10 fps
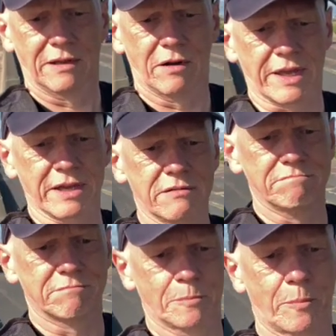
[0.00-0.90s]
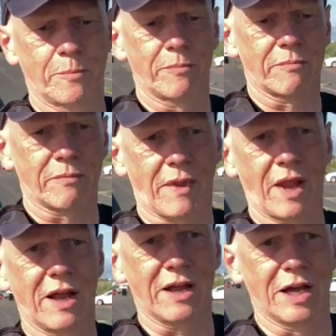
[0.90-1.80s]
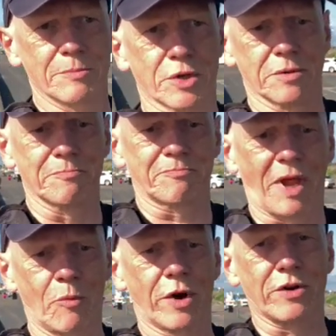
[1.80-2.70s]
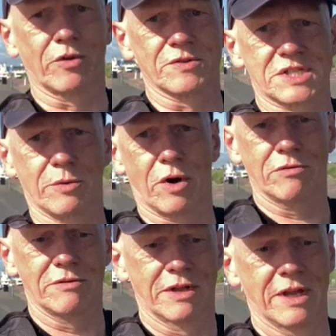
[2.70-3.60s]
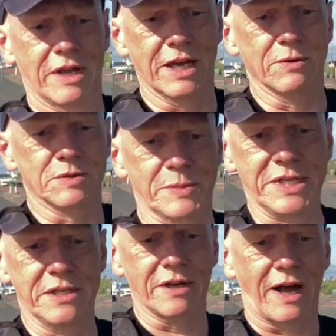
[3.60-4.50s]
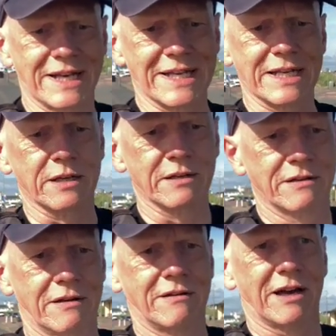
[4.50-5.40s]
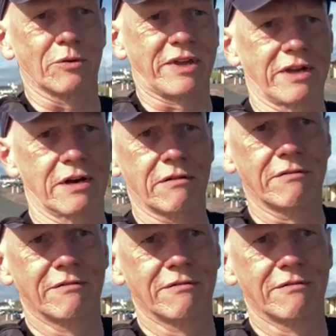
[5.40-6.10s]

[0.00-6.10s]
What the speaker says: Okay, I'm doing it. I'm walking along the seawall. It was me. I did it. I don't care.